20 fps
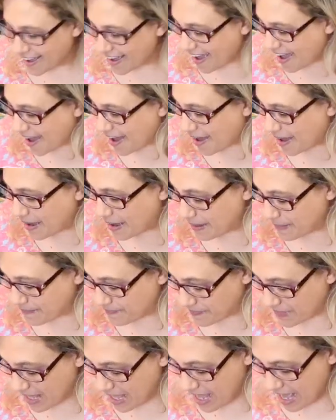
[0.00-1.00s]

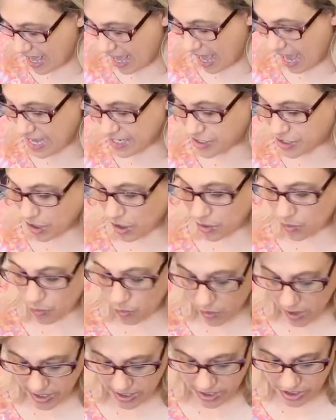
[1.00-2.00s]
I don't
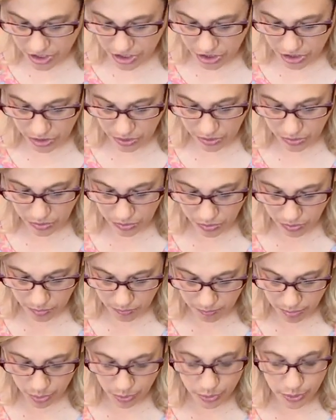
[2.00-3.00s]
want to
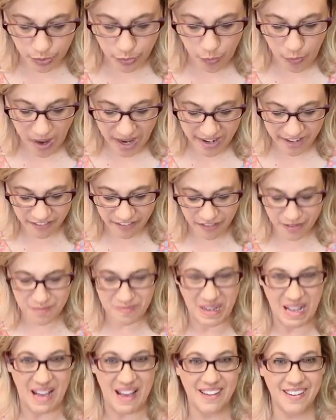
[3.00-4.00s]
pull away from
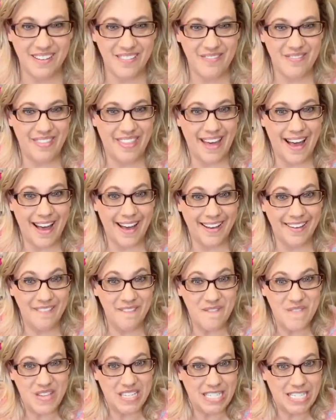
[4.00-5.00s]
kind of that
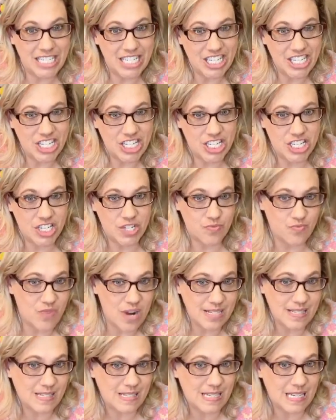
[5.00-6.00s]
vintage
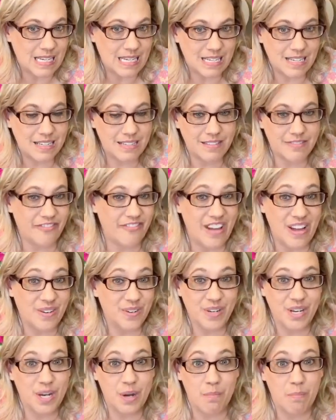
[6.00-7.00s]
rustic
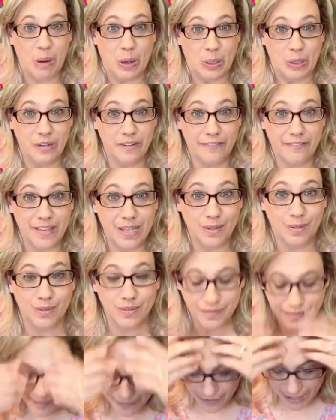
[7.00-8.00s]
found in a barn feel,
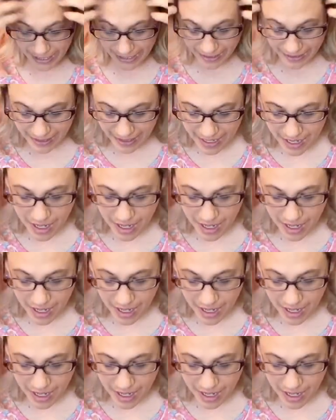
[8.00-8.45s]
right?